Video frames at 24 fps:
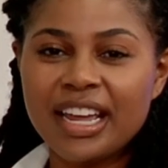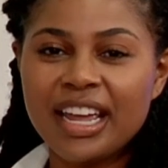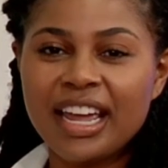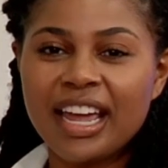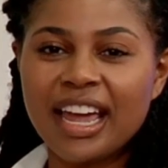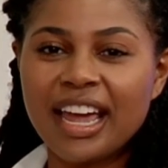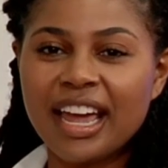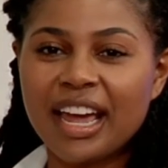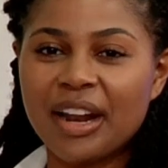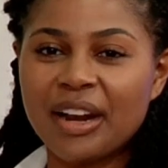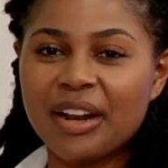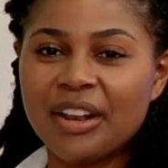
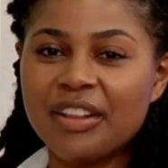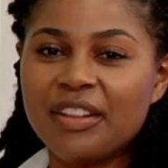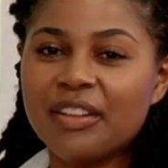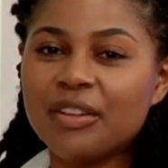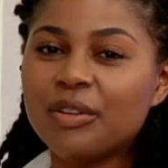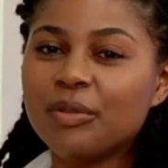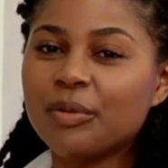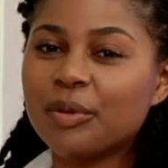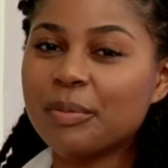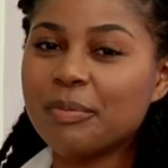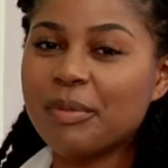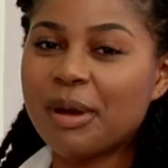And
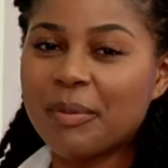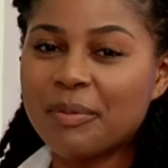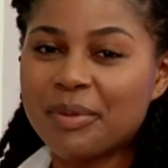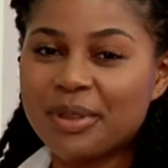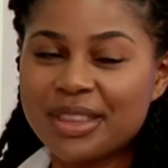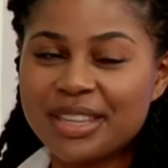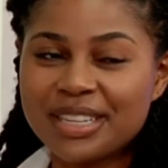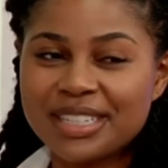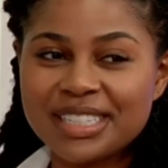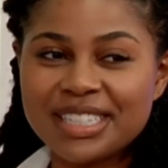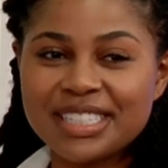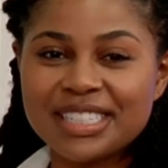remember,
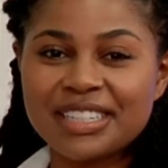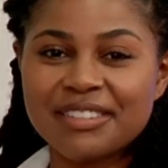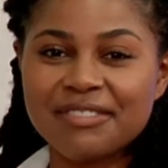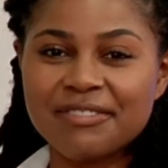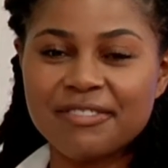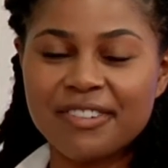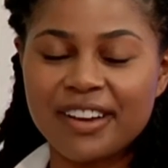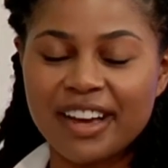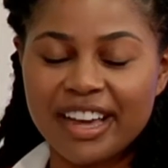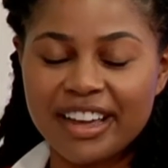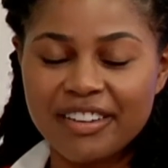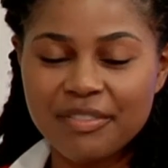this is a
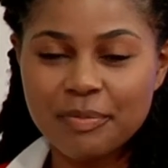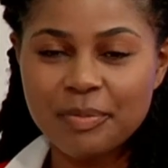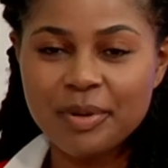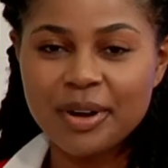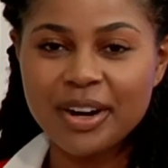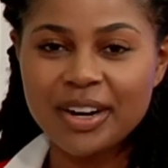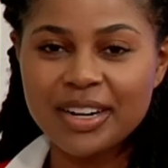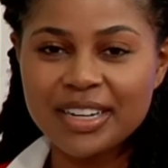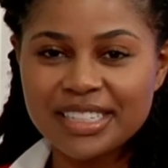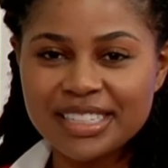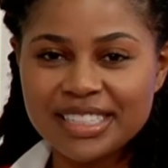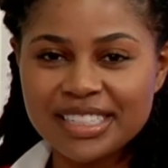
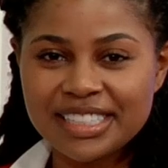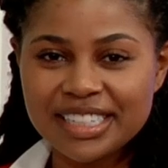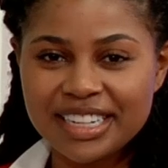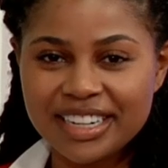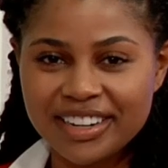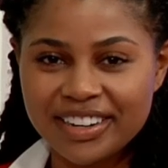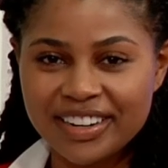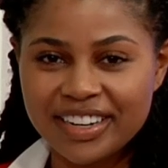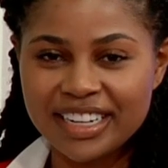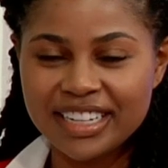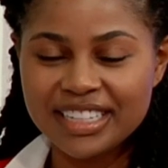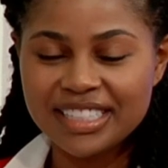5-part
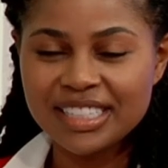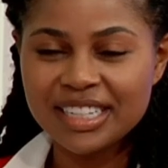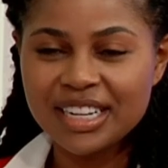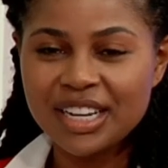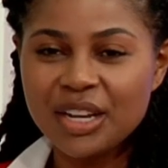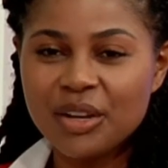series.